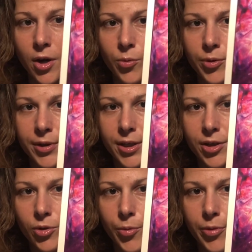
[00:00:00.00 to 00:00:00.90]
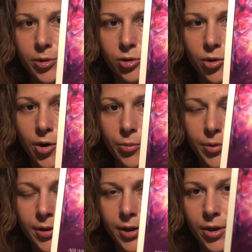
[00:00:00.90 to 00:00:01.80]
We're going to heal with the star. We're
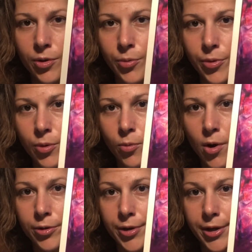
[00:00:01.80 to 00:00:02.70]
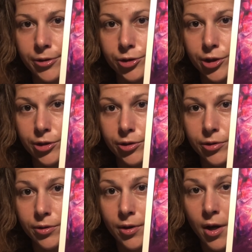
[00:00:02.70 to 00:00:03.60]
going to heal with the water
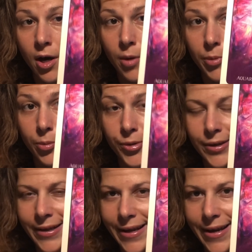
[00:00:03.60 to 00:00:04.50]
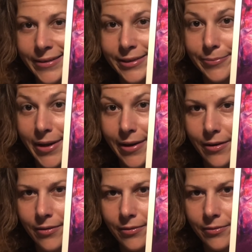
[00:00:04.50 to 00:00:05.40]
energies. But we're going to add some air